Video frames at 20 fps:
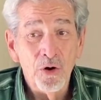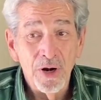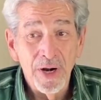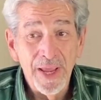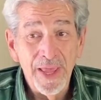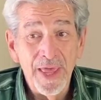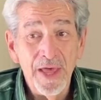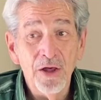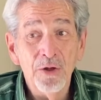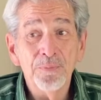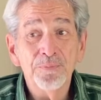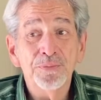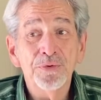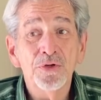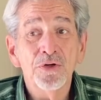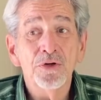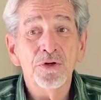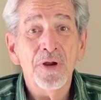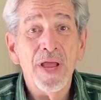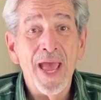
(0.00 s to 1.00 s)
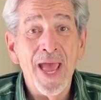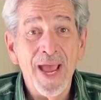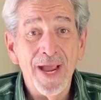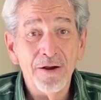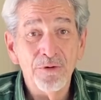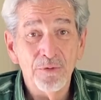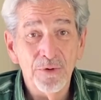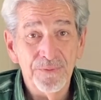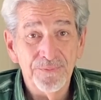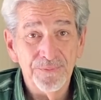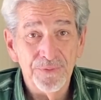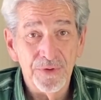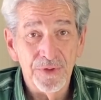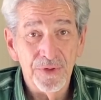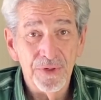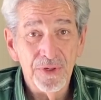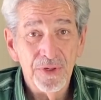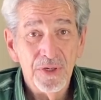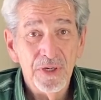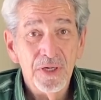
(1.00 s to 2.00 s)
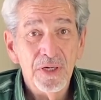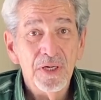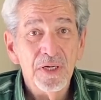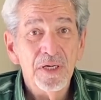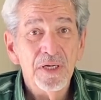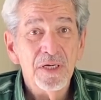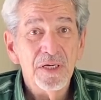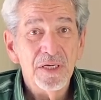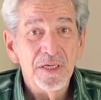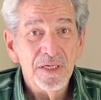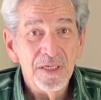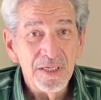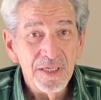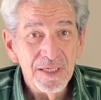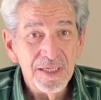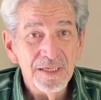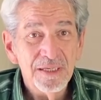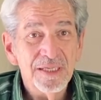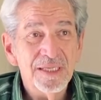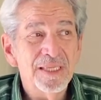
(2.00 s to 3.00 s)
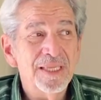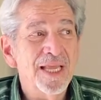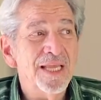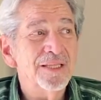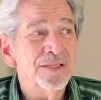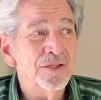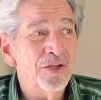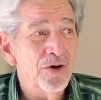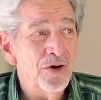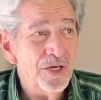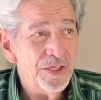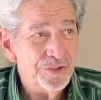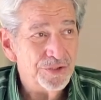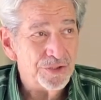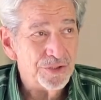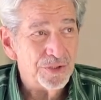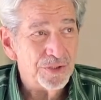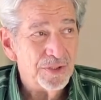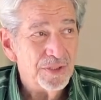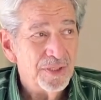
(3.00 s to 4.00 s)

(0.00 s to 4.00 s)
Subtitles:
help your aquifer get larger,